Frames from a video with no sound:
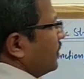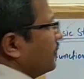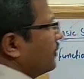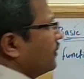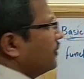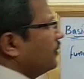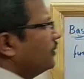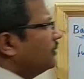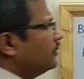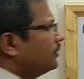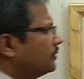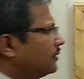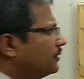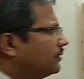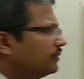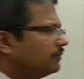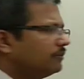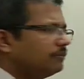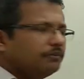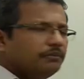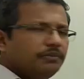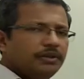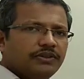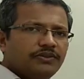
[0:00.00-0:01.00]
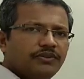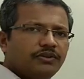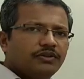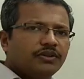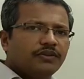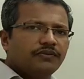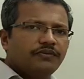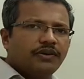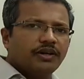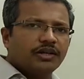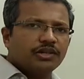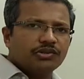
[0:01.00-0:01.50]
So based on
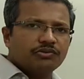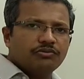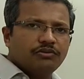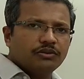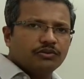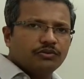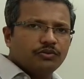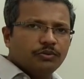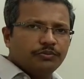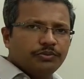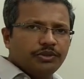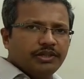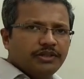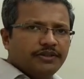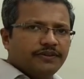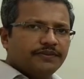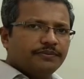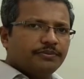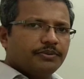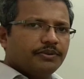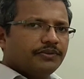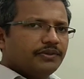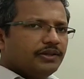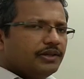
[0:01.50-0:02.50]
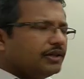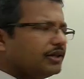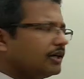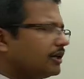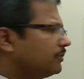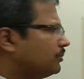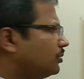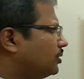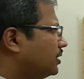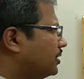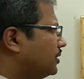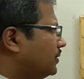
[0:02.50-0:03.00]
the functional group that is present,
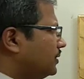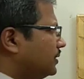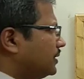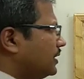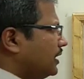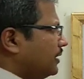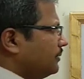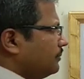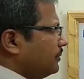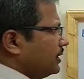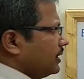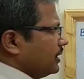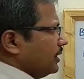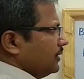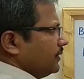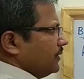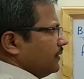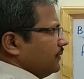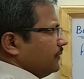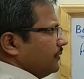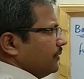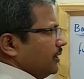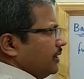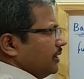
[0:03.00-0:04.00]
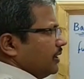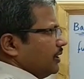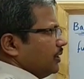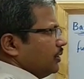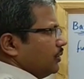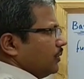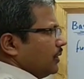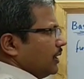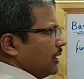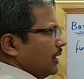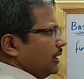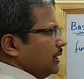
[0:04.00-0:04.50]
carbohydrate can be classified
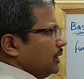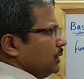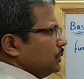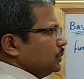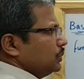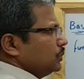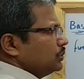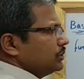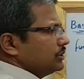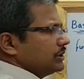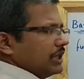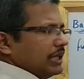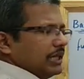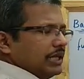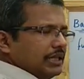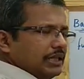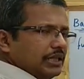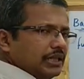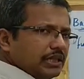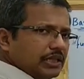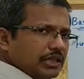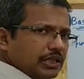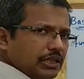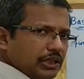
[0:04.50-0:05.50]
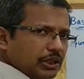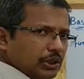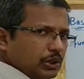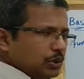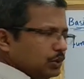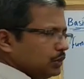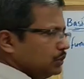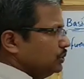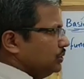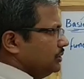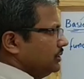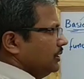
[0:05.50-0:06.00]
into aldose and the
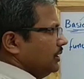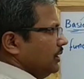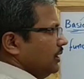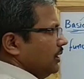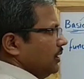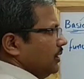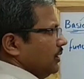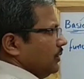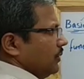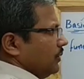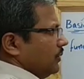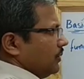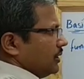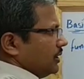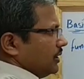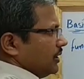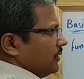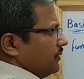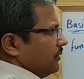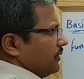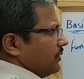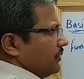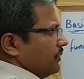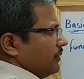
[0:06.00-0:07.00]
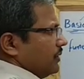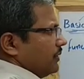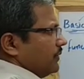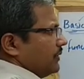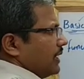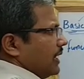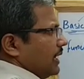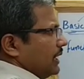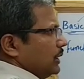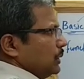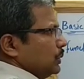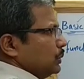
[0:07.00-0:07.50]
ketose, or otherwise known as
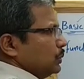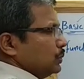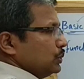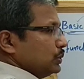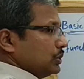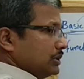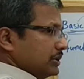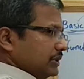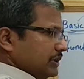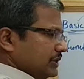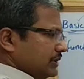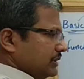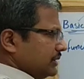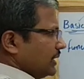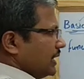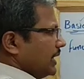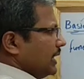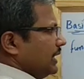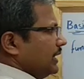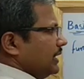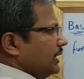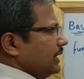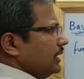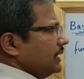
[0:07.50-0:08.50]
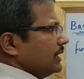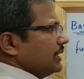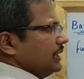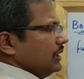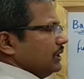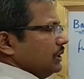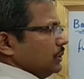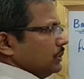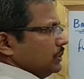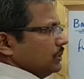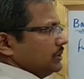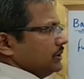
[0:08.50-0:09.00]
the aldoses and the
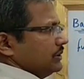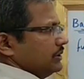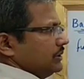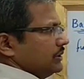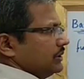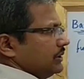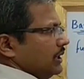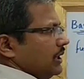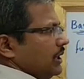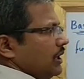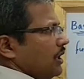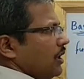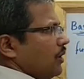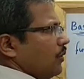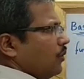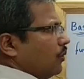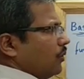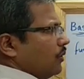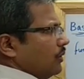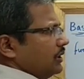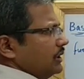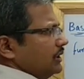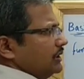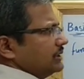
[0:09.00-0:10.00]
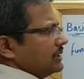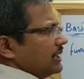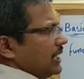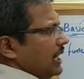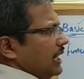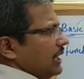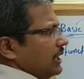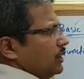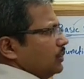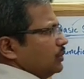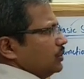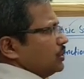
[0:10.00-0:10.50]
ketoses. What is
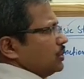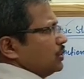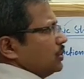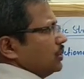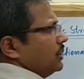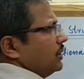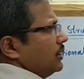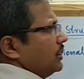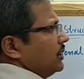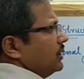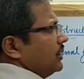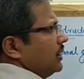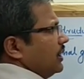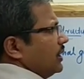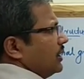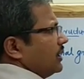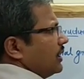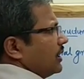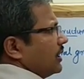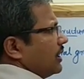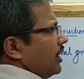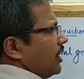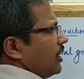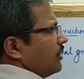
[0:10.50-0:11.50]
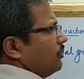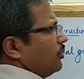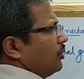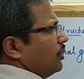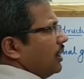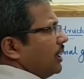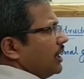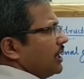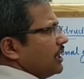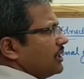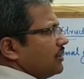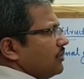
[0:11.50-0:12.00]
aldose sugar? The
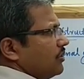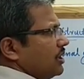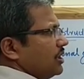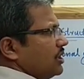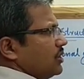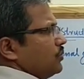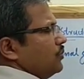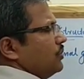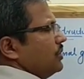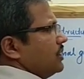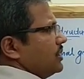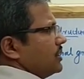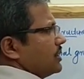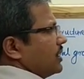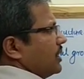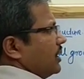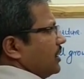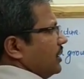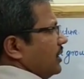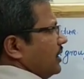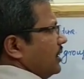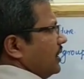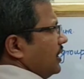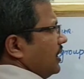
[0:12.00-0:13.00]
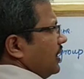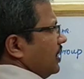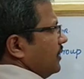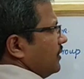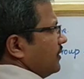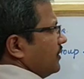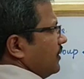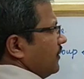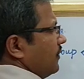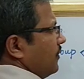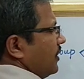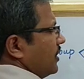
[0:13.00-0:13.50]
carbohydrate which
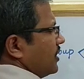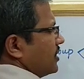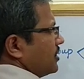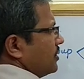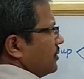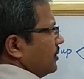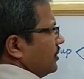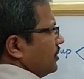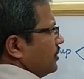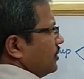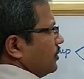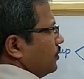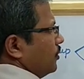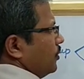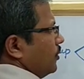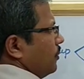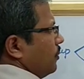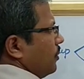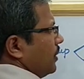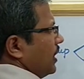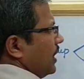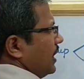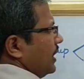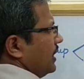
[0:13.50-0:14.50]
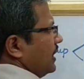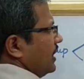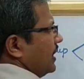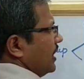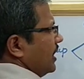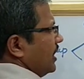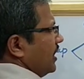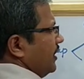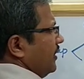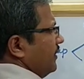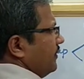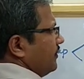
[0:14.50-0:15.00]
contains the functional group,
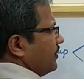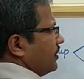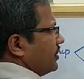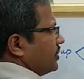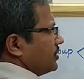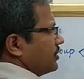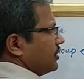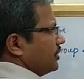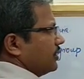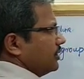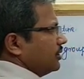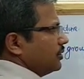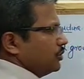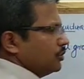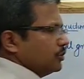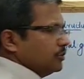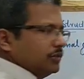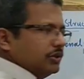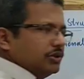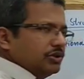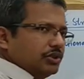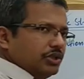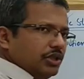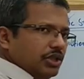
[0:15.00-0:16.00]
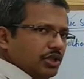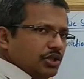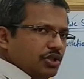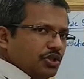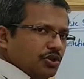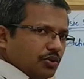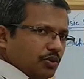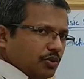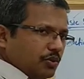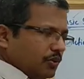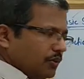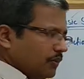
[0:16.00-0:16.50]
aldehyde functional group, the
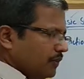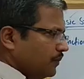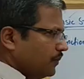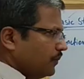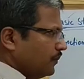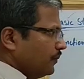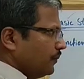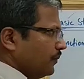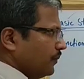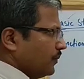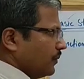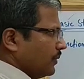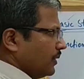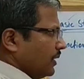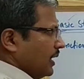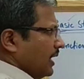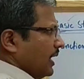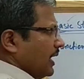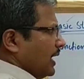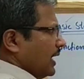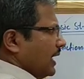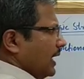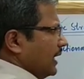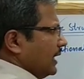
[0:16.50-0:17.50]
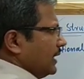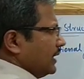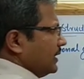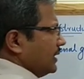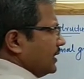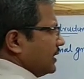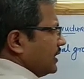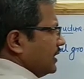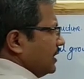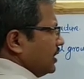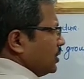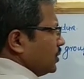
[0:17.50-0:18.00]
CHO. And
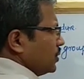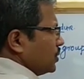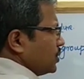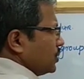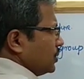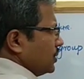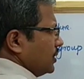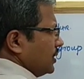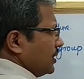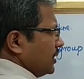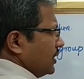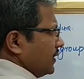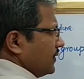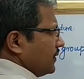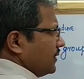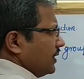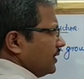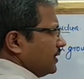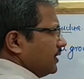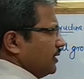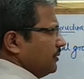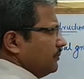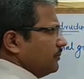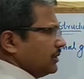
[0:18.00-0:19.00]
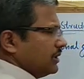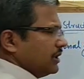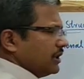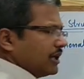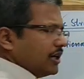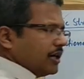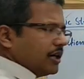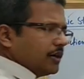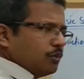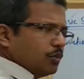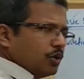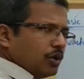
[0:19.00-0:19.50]
the keto sugar is nothing but the
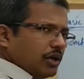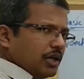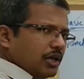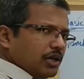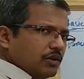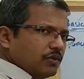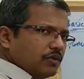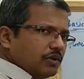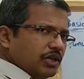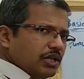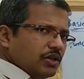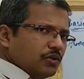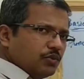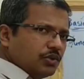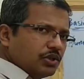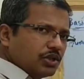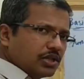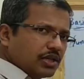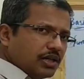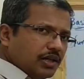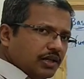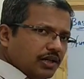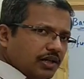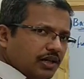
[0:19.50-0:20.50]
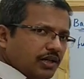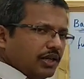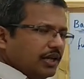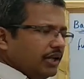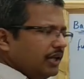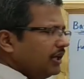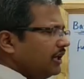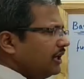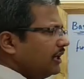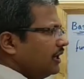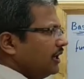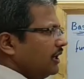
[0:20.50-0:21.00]
carbohydrate which
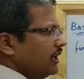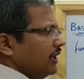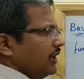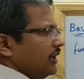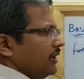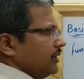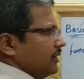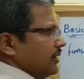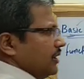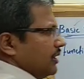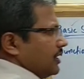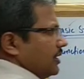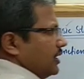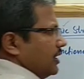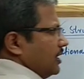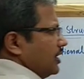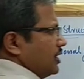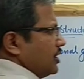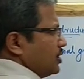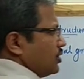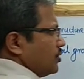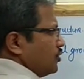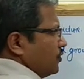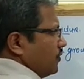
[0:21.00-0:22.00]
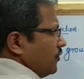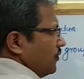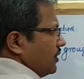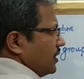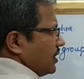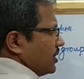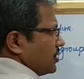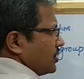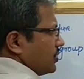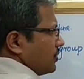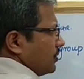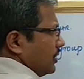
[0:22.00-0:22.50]
contain the keto
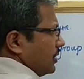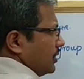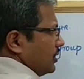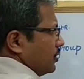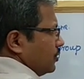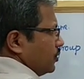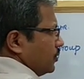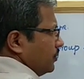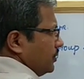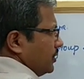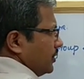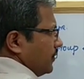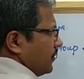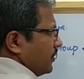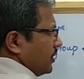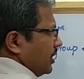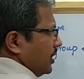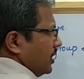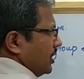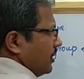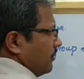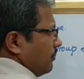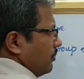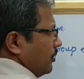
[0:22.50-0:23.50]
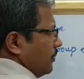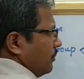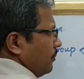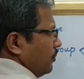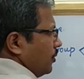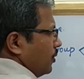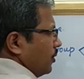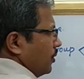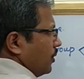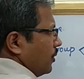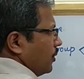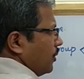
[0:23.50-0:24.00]
functional group, the C double
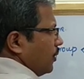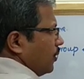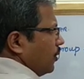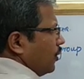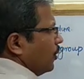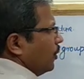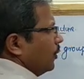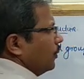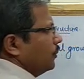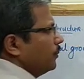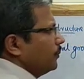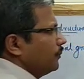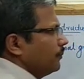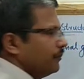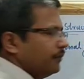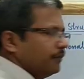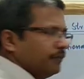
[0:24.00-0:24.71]
bond O,